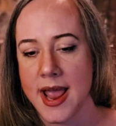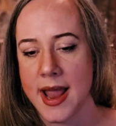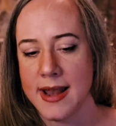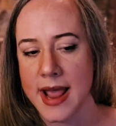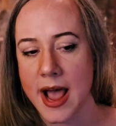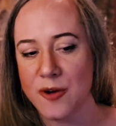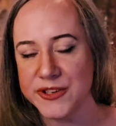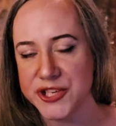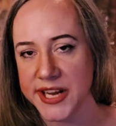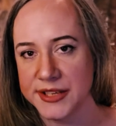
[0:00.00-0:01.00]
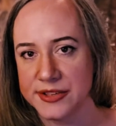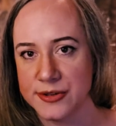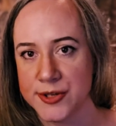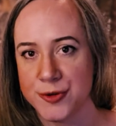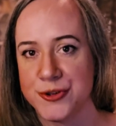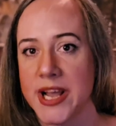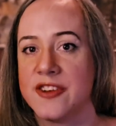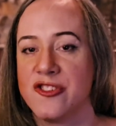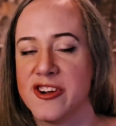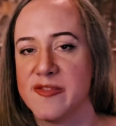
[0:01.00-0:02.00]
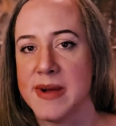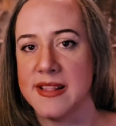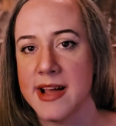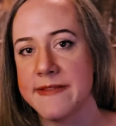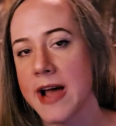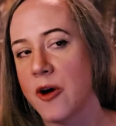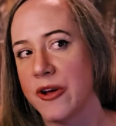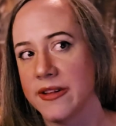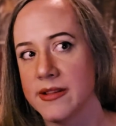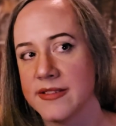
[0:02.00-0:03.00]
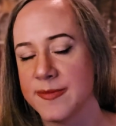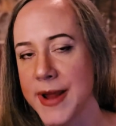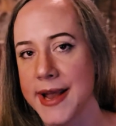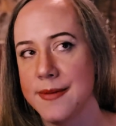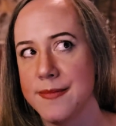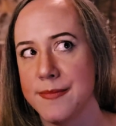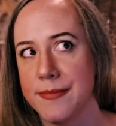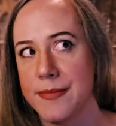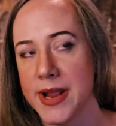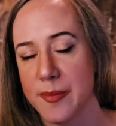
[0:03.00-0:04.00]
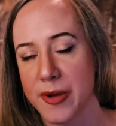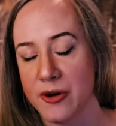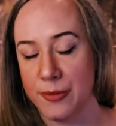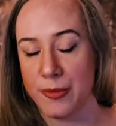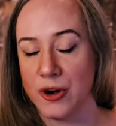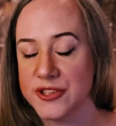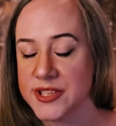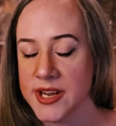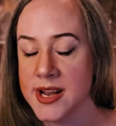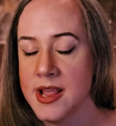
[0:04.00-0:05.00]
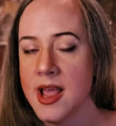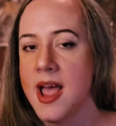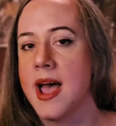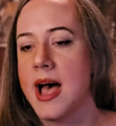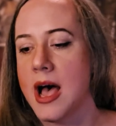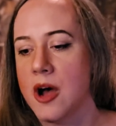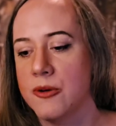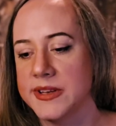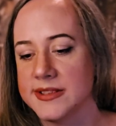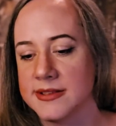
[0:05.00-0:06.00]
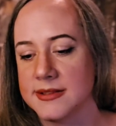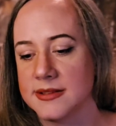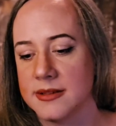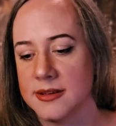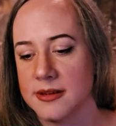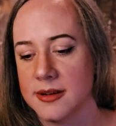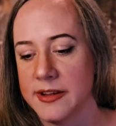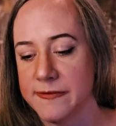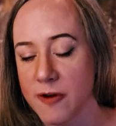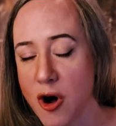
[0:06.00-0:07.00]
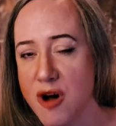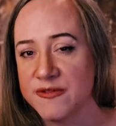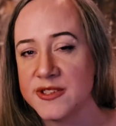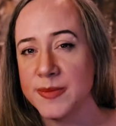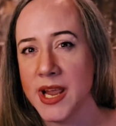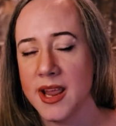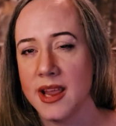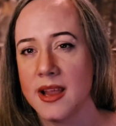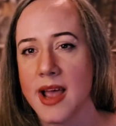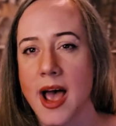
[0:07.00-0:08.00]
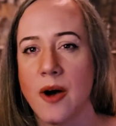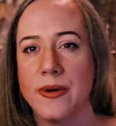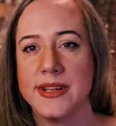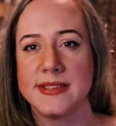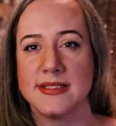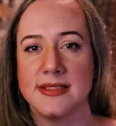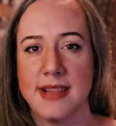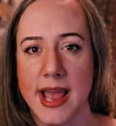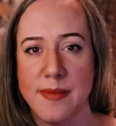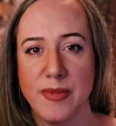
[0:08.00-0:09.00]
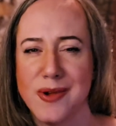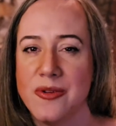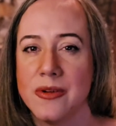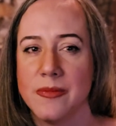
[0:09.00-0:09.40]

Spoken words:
and how it changed the trajectory of my life, how it's made me a better person, how it's evolved me, how it's led me